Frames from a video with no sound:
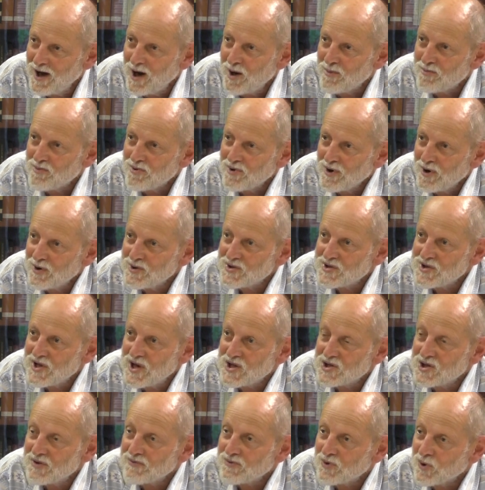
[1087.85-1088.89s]
a
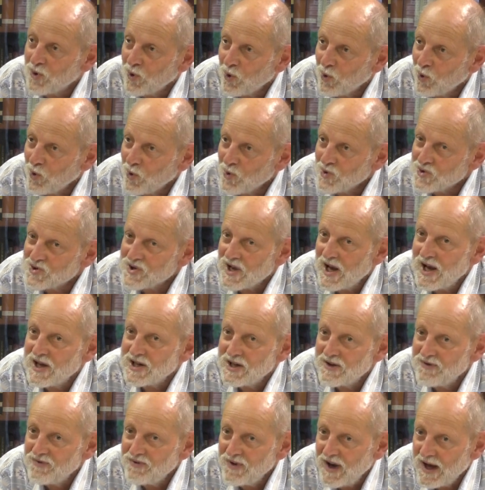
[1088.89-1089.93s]
process of cause
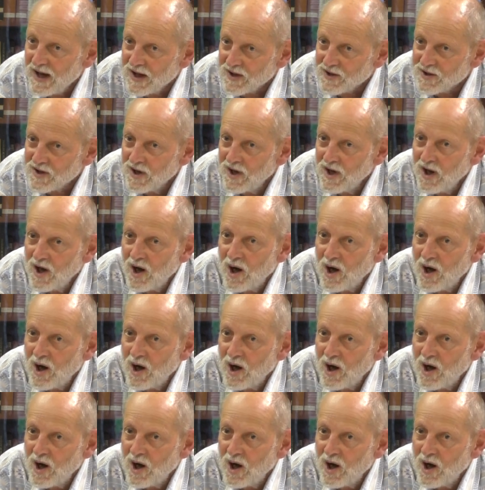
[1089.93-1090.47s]
and effect,